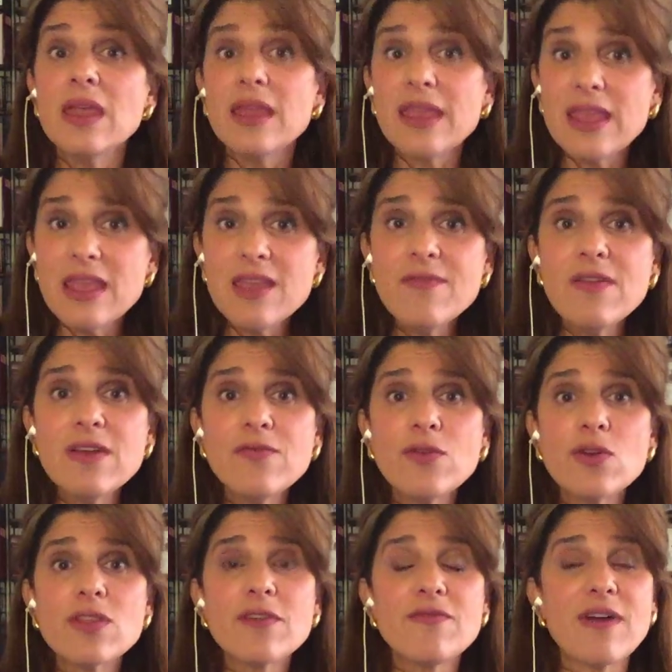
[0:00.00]
even
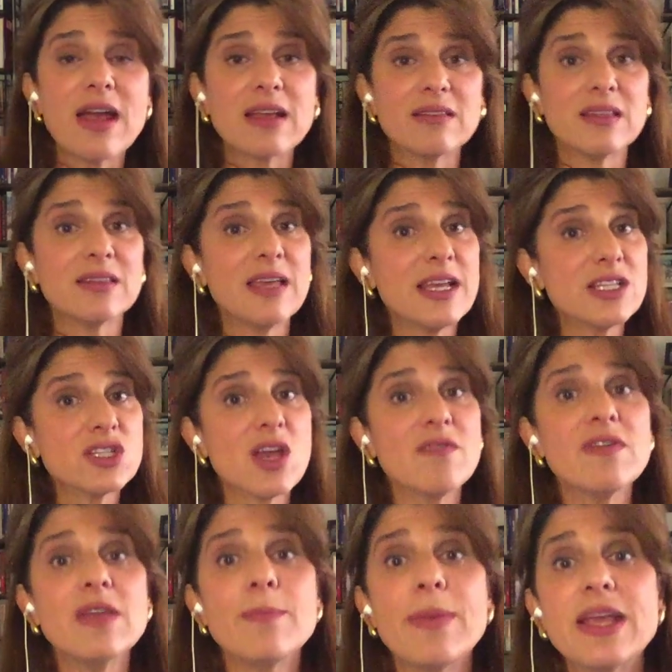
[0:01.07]
for the fact that
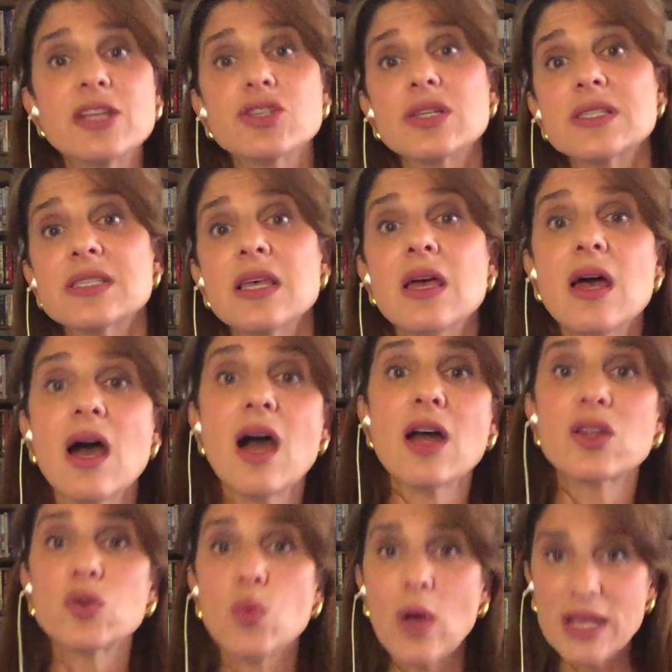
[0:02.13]
HIV patients are
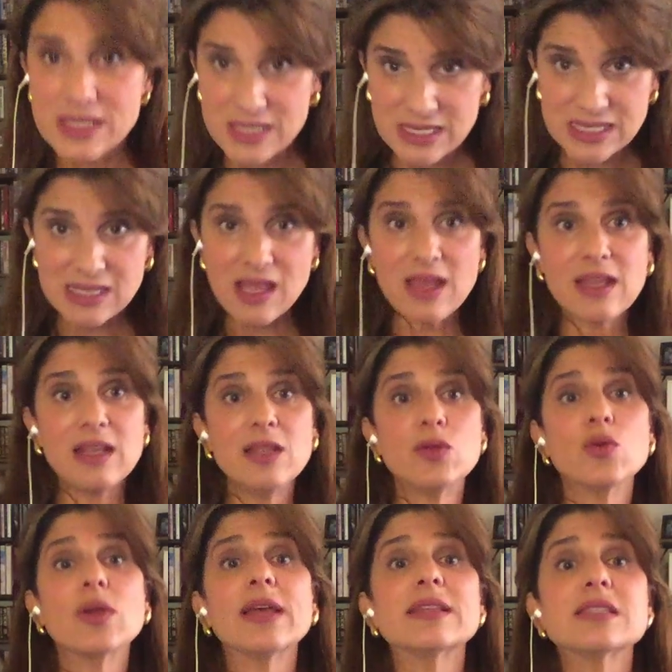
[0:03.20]
twice as likely to
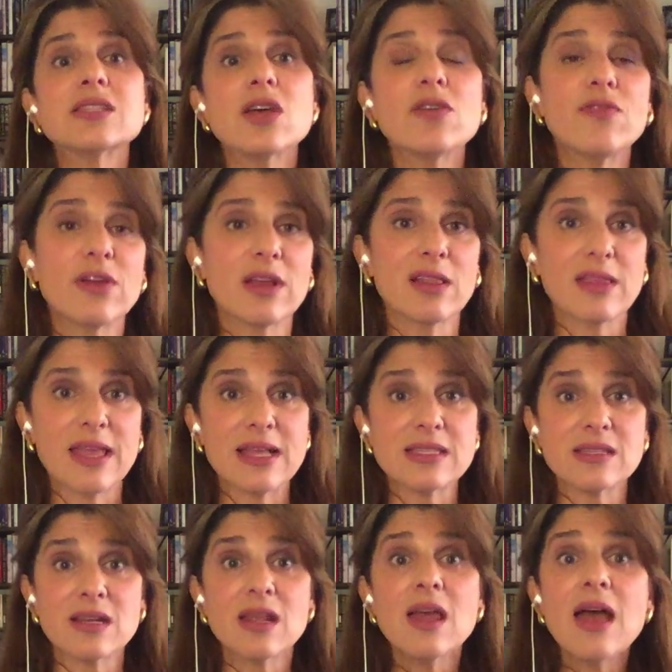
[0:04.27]
get cervical
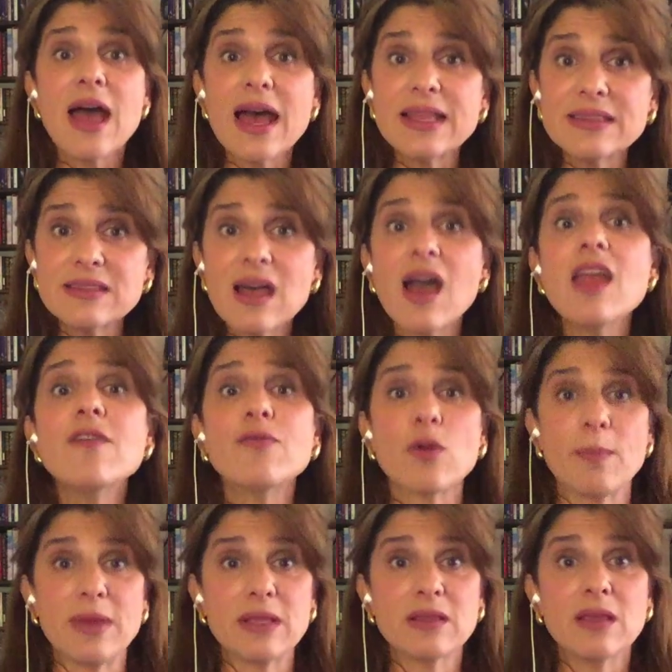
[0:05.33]
cancer and die from
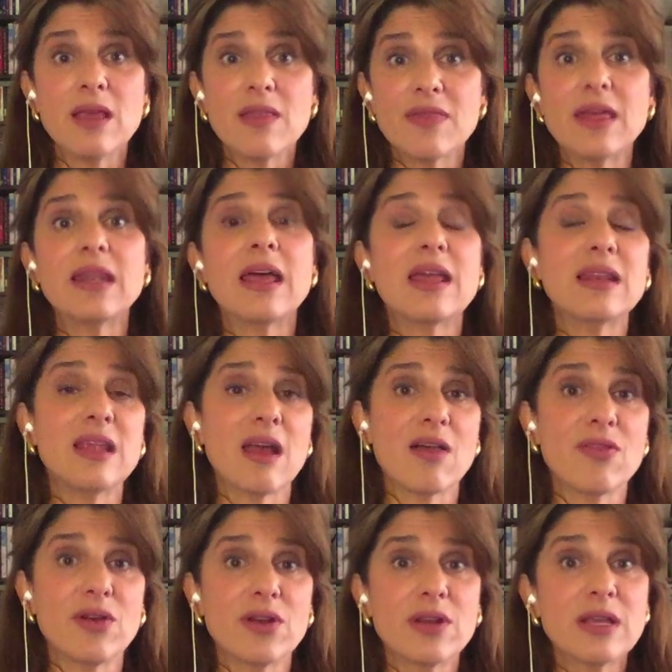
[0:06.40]
it than any
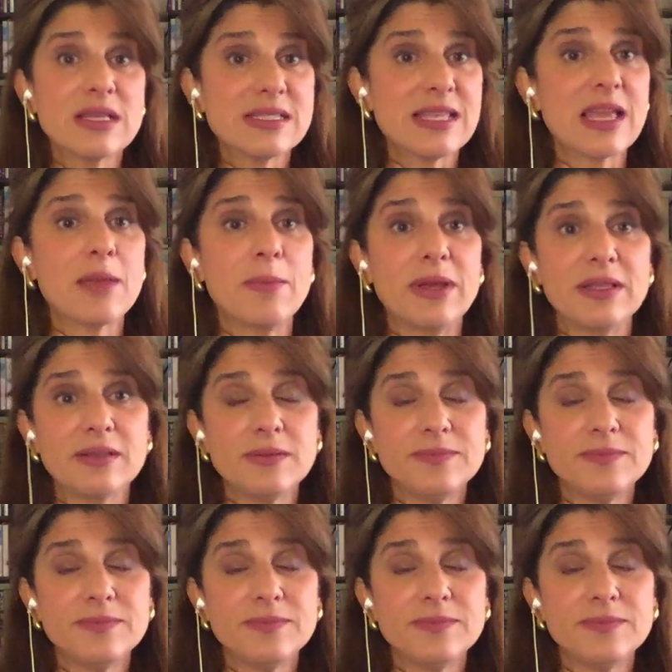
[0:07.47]
other segment.